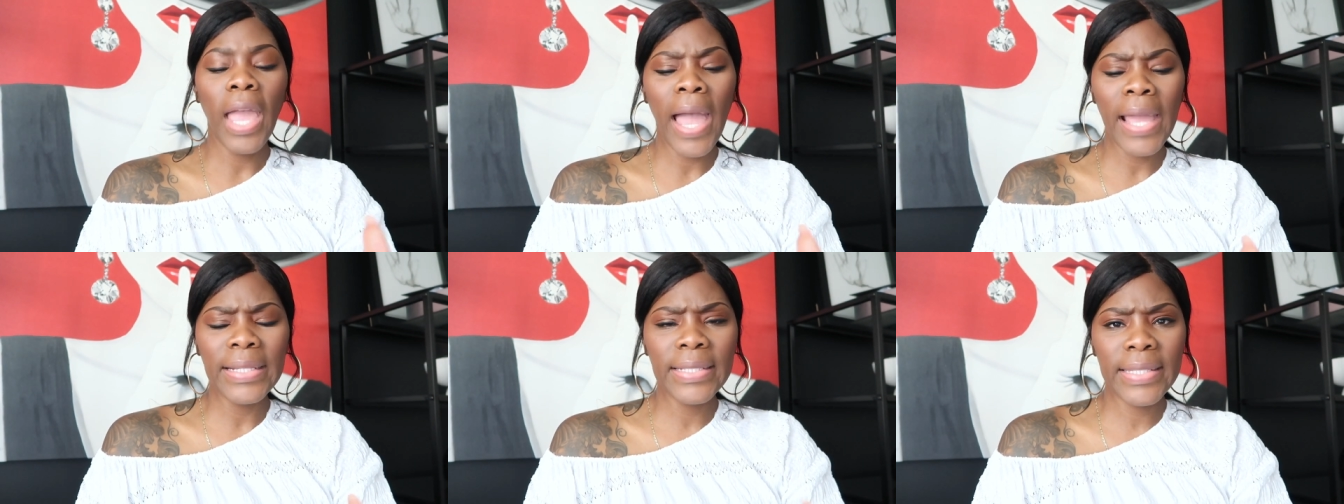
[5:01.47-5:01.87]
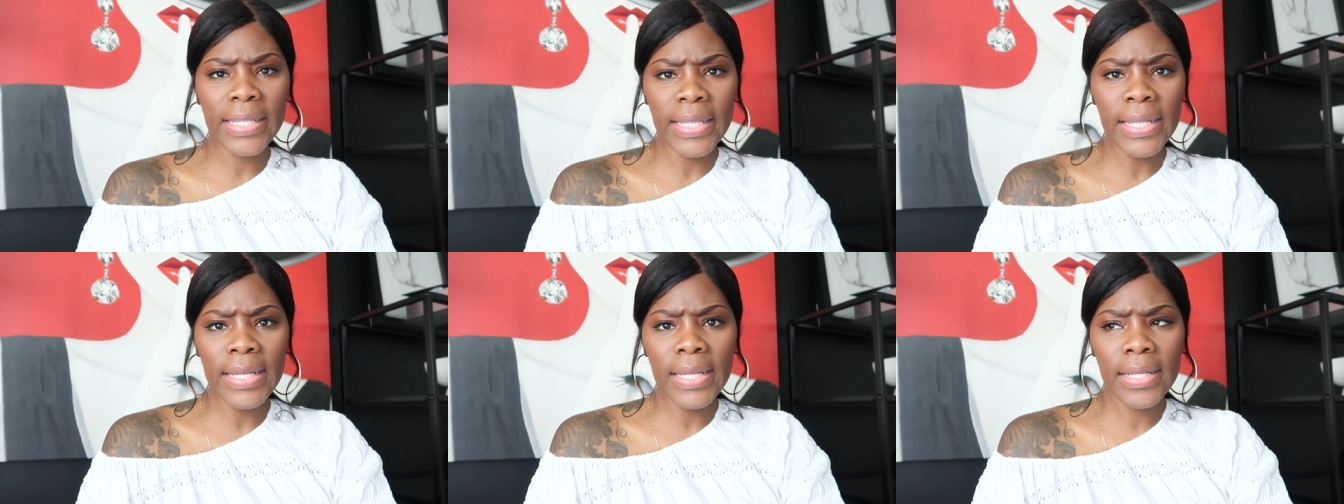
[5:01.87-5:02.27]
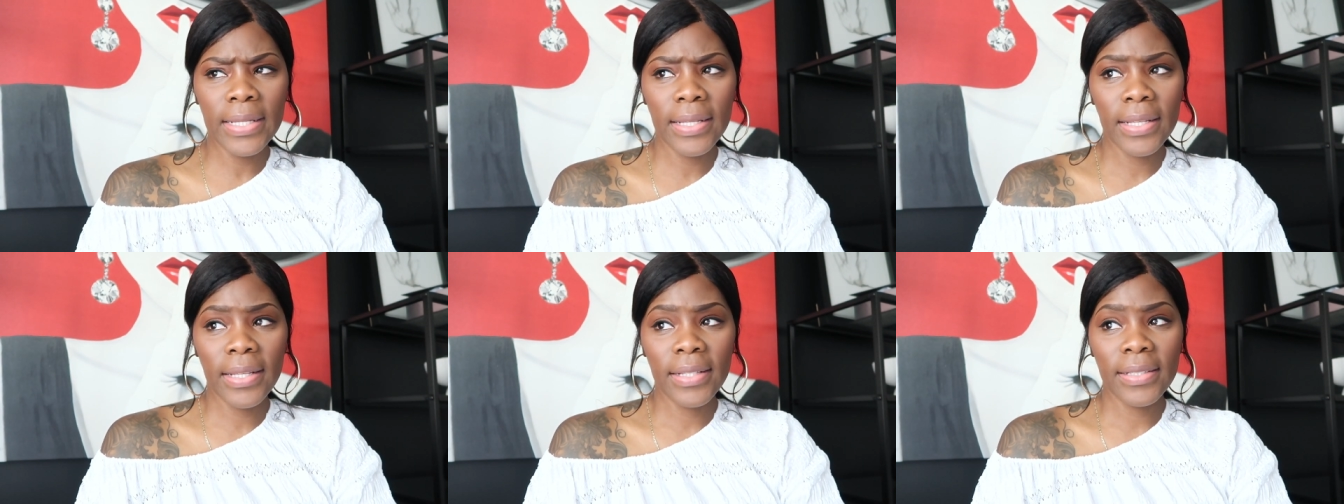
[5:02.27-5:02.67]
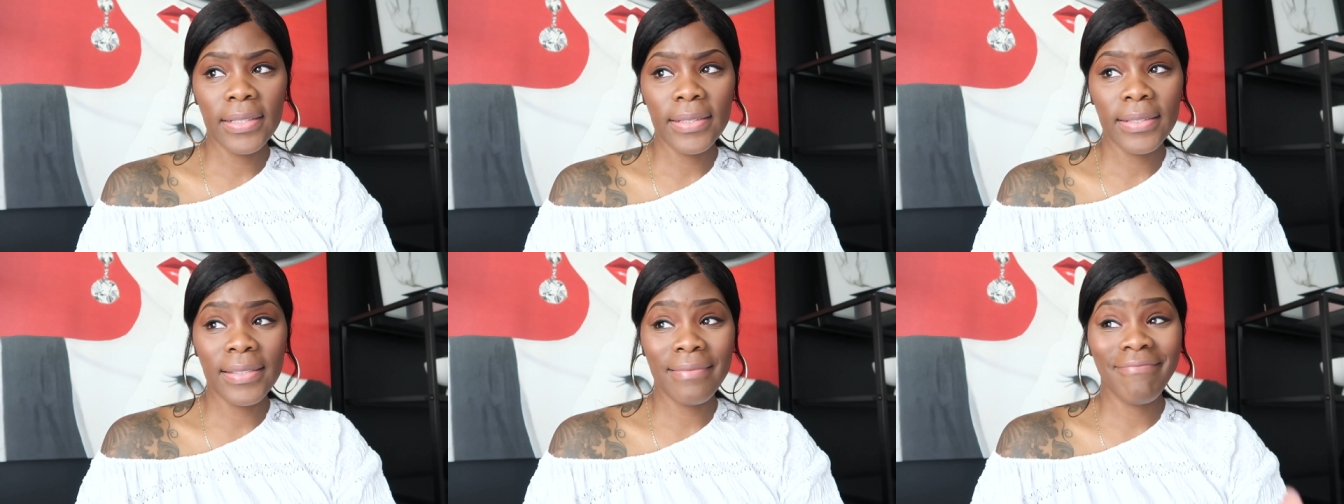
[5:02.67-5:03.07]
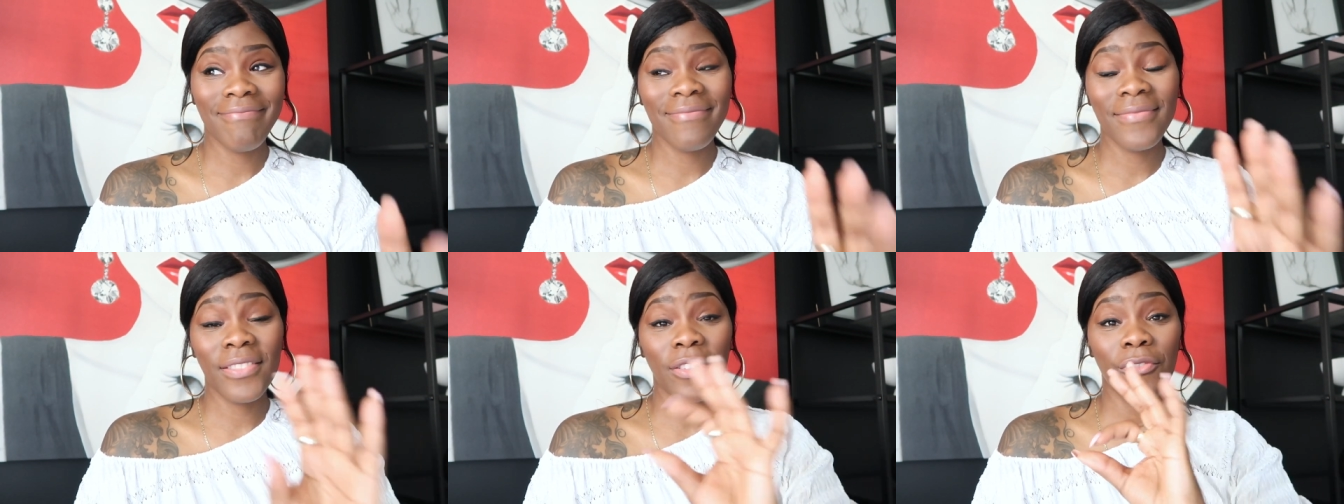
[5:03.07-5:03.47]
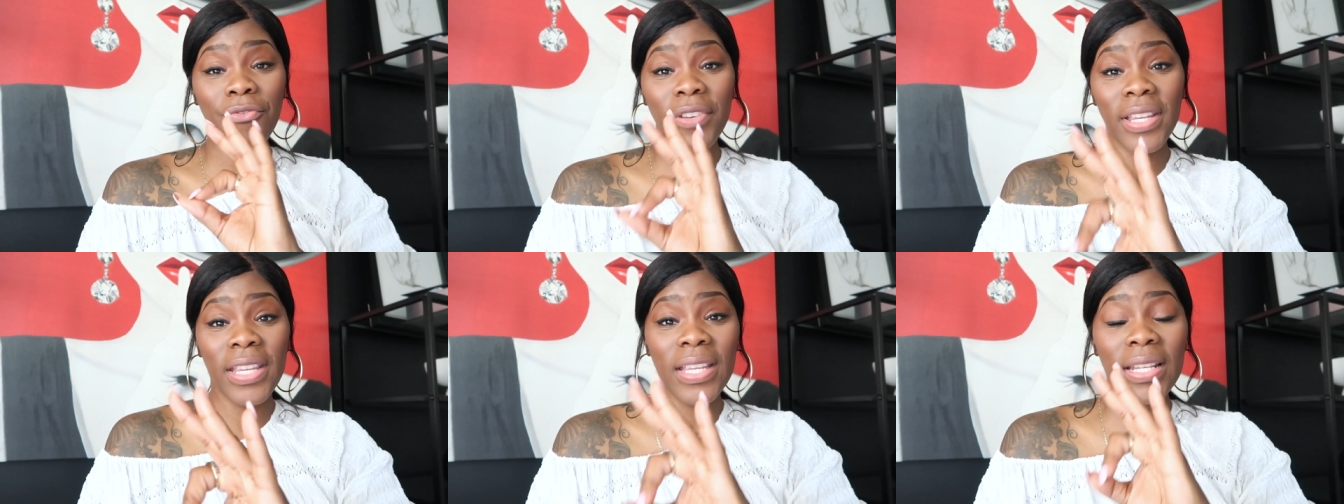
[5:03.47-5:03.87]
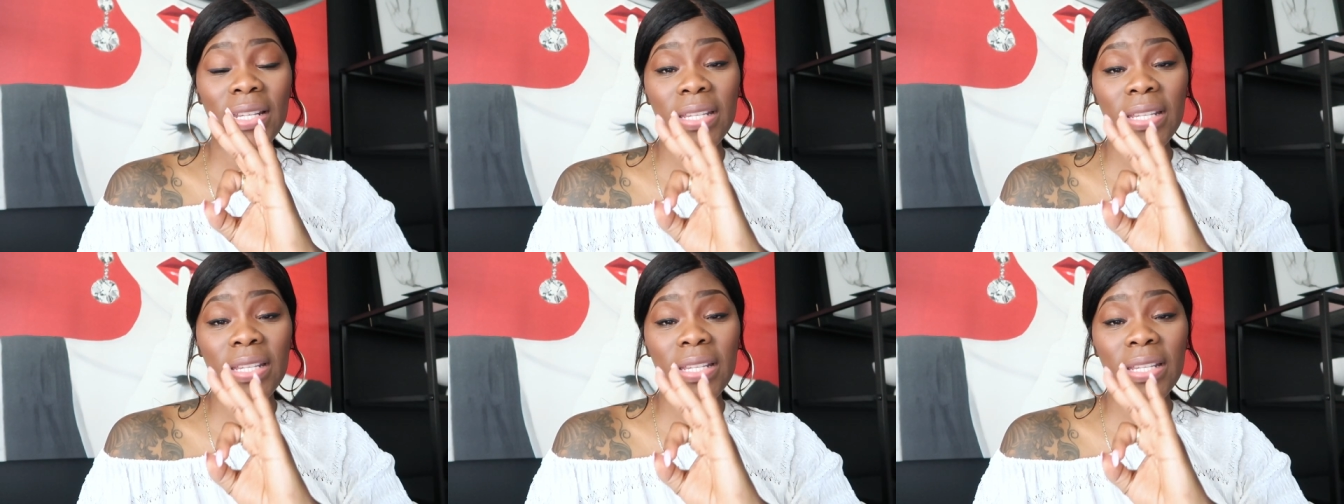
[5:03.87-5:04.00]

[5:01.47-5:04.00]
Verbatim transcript: I did three